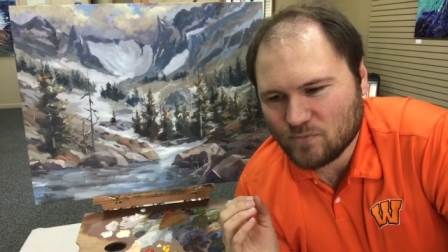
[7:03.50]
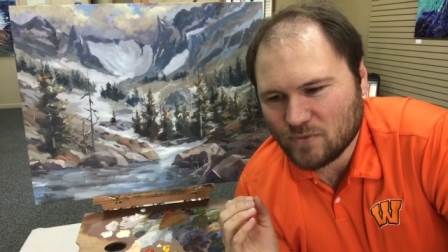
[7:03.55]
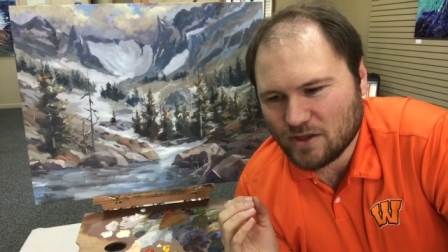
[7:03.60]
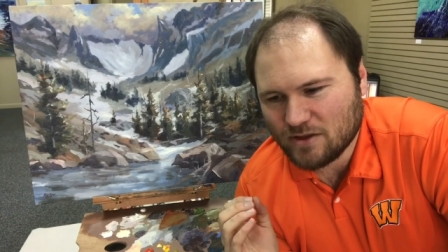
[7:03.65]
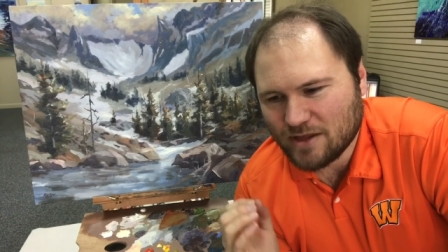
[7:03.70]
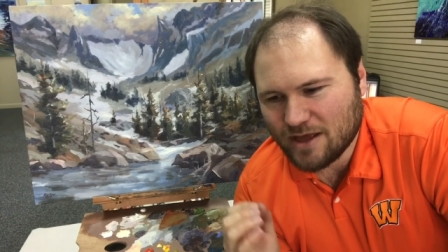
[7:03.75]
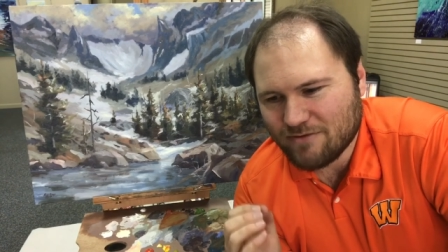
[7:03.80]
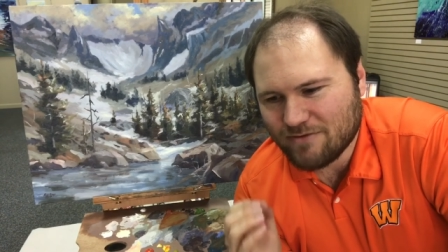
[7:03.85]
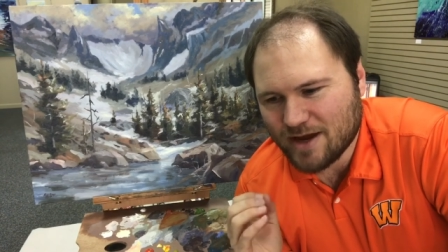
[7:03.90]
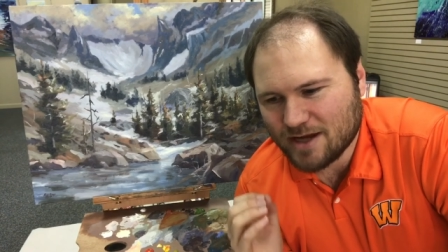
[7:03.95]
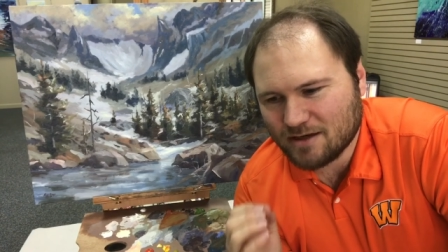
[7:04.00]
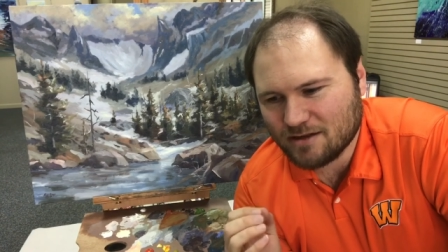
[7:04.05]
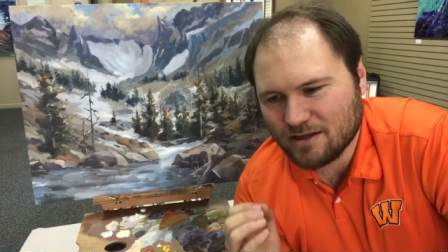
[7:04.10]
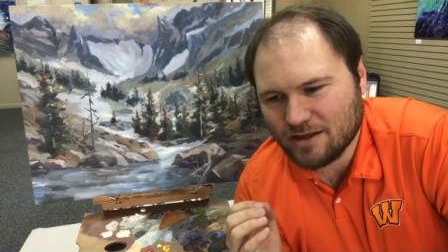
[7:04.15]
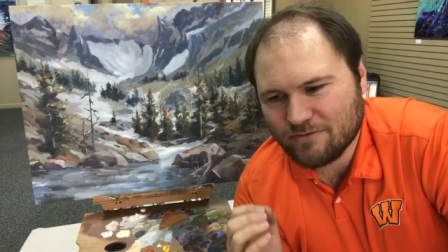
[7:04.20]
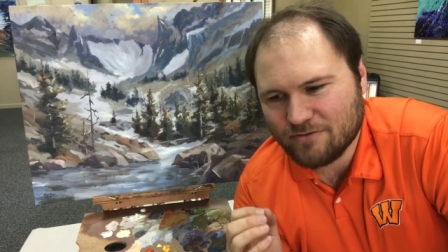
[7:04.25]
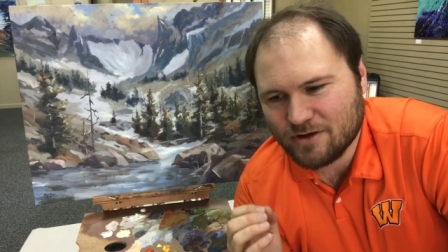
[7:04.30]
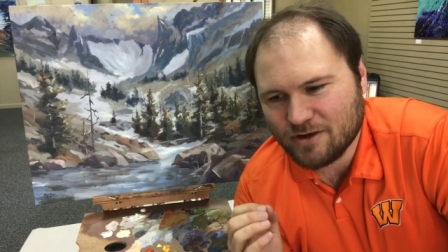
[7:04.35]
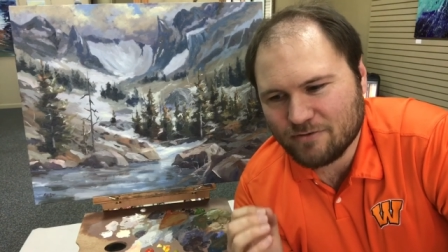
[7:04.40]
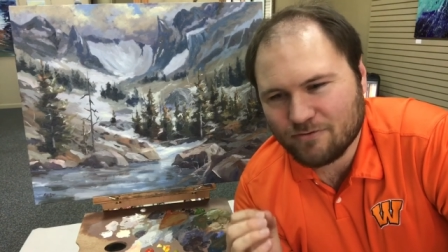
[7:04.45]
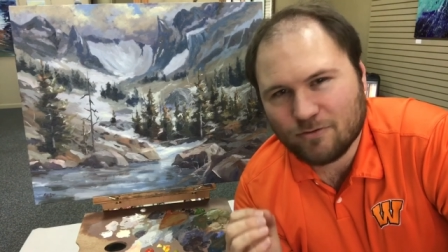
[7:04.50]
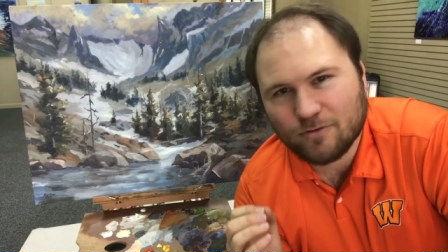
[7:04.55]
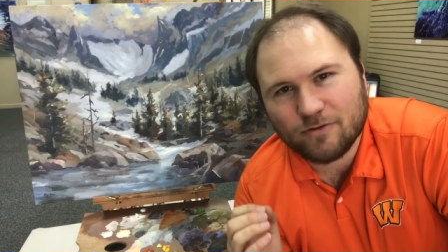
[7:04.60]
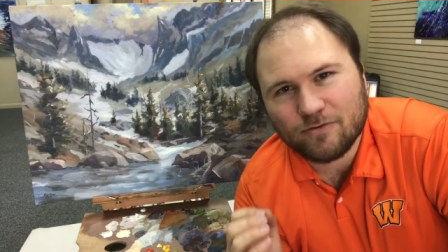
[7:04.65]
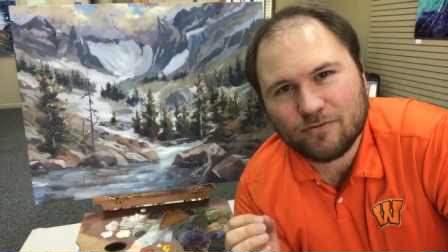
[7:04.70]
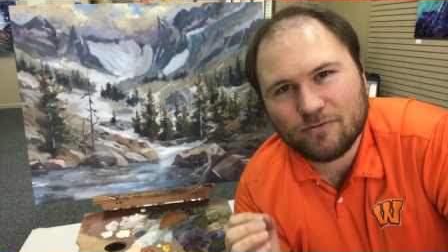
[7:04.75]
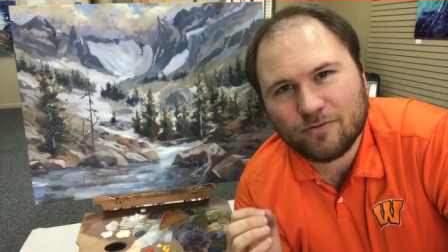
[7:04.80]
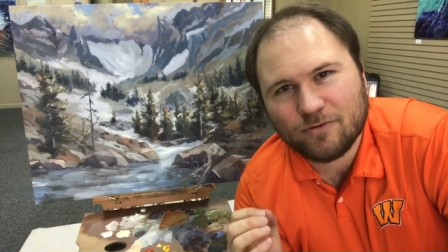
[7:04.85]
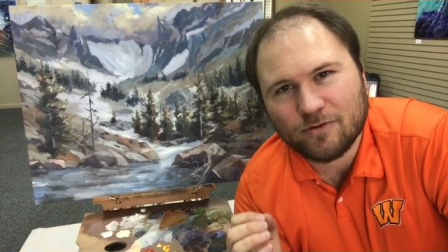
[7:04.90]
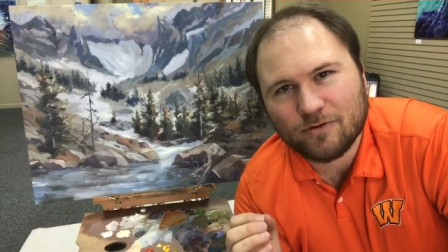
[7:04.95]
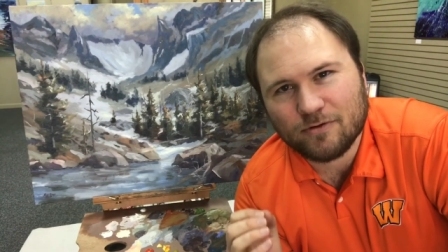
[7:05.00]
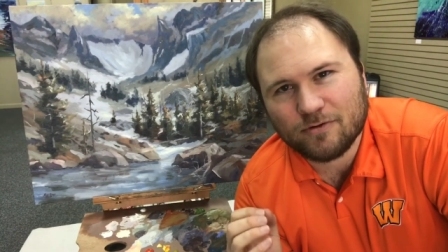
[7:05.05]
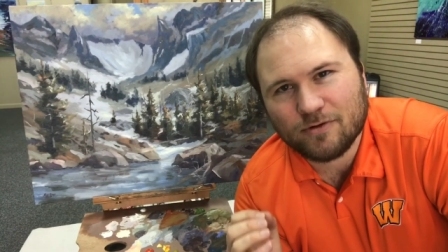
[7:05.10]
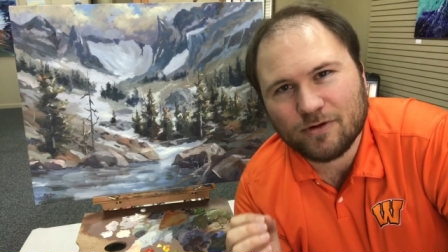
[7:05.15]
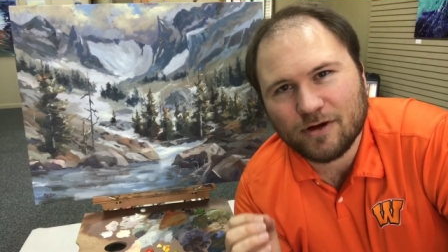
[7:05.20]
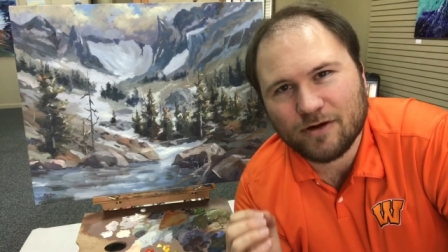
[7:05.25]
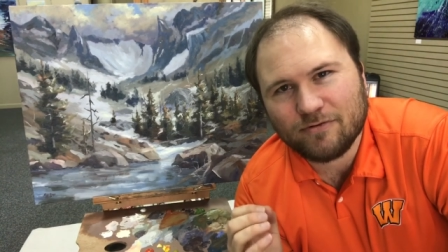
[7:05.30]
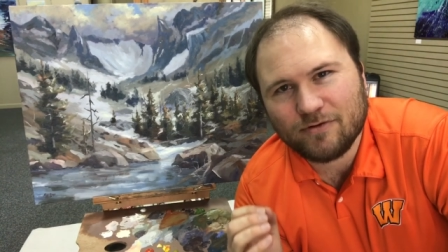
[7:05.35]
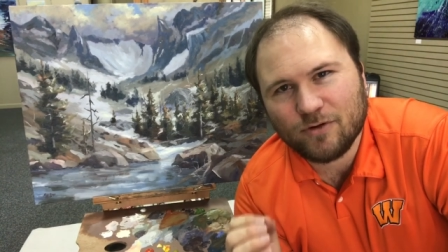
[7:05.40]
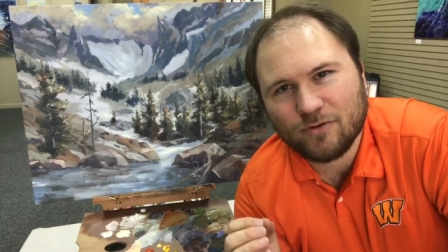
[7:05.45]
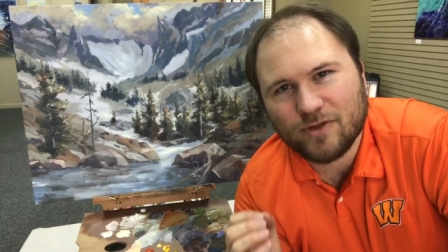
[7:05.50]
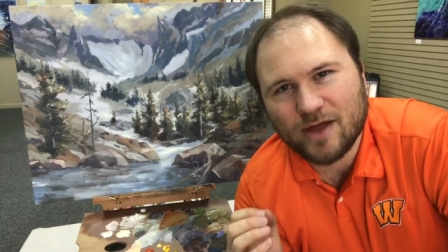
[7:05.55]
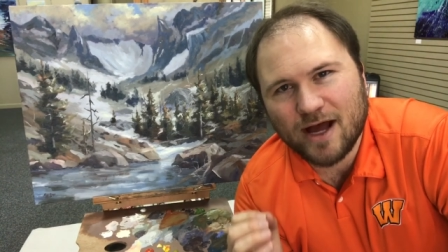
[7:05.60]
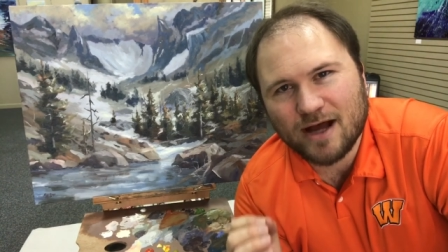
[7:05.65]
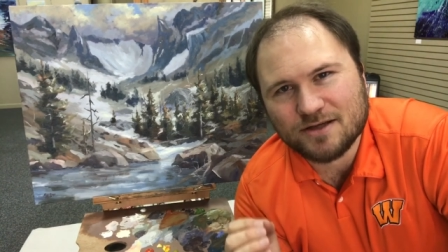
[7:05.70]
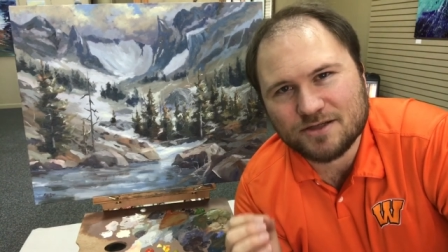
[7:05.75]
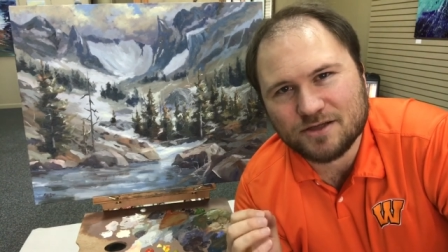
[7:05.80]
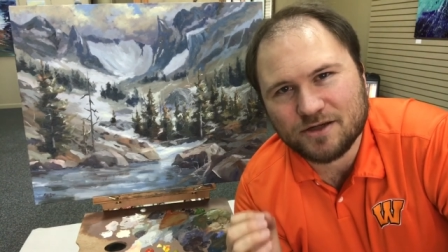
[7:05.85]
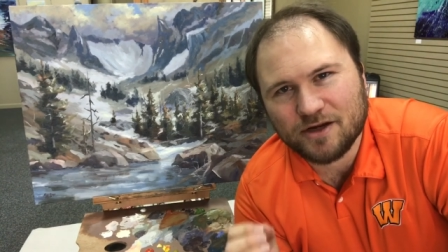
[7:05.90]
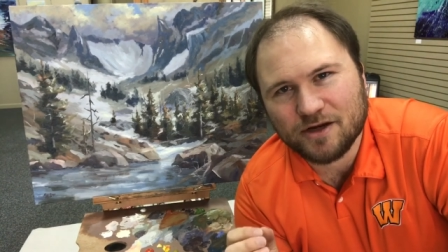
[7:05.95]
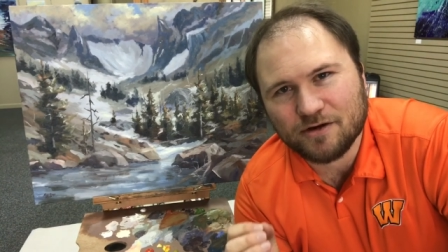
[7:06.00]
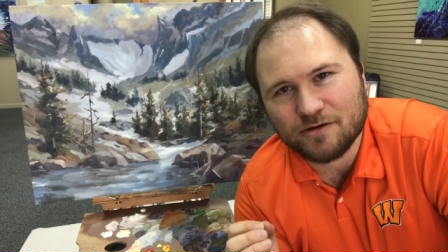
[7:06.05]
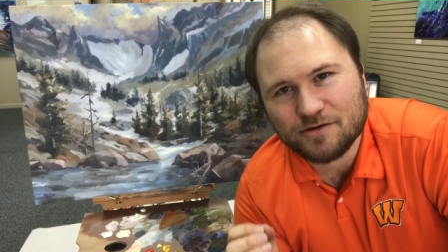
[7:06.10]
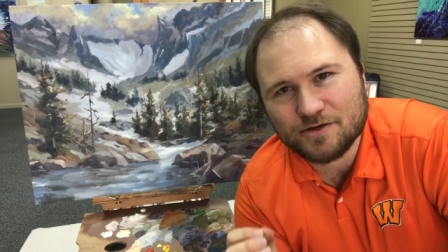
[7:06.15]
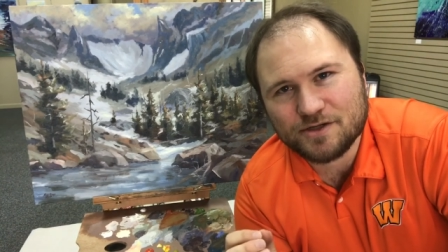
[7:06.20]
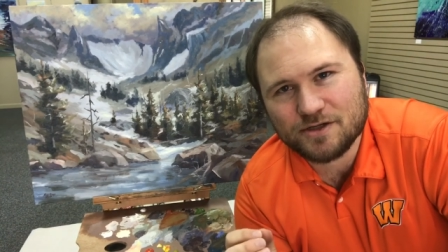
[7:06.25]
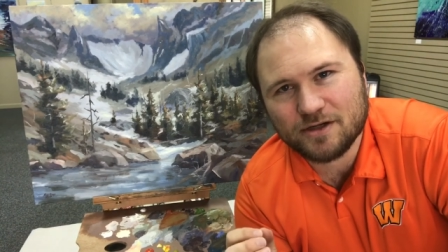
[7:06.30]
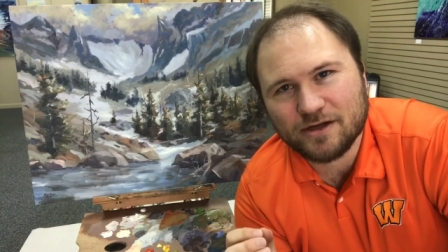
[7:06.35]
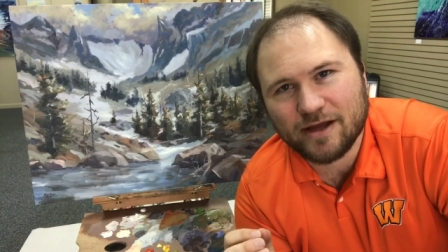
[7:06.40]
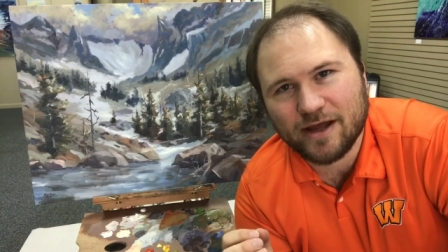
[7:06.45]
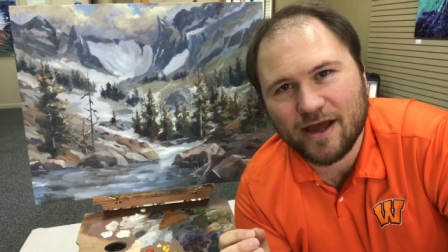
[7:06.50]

they've had to live in it for a few thousand years,